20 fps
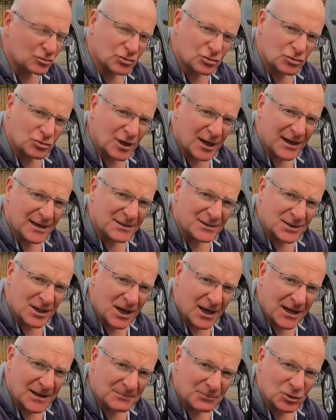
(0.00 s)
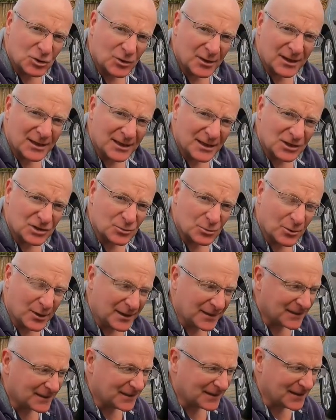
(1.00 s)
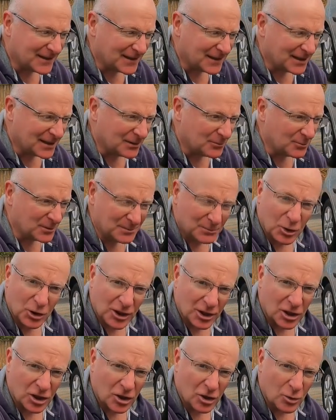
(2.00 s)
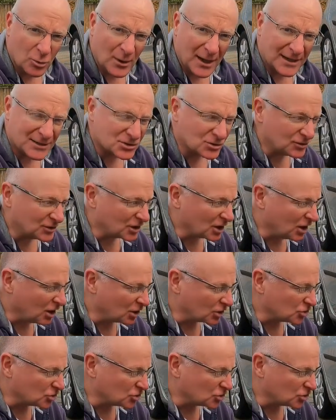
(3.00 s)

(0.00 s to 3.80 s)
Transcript: try and time doing this with putting a coat of wax on the car,